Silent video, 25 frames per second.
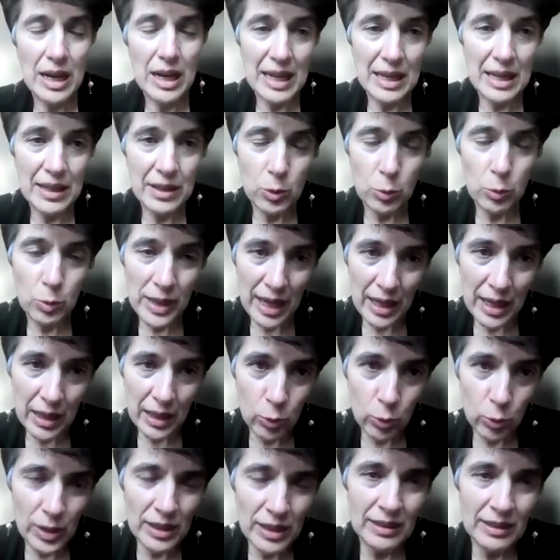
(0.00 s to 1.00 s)
And we are
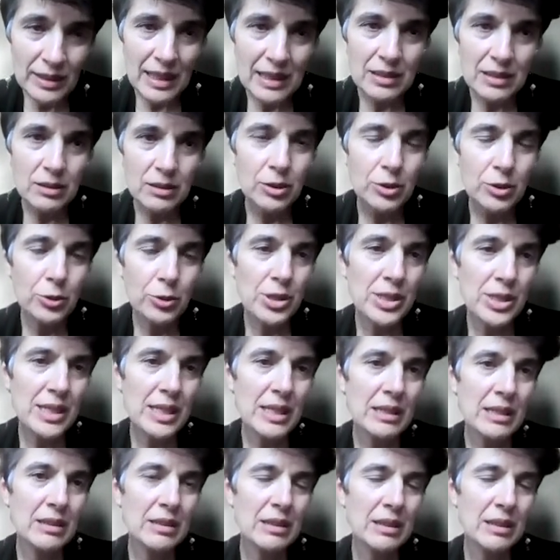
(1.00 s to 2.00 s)
doing that
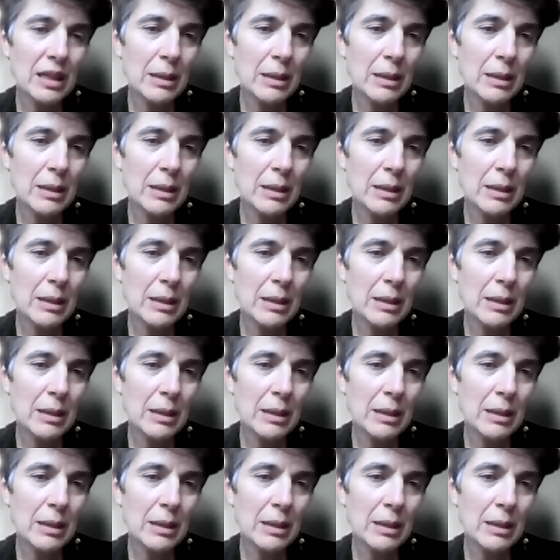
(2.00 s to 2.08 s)
using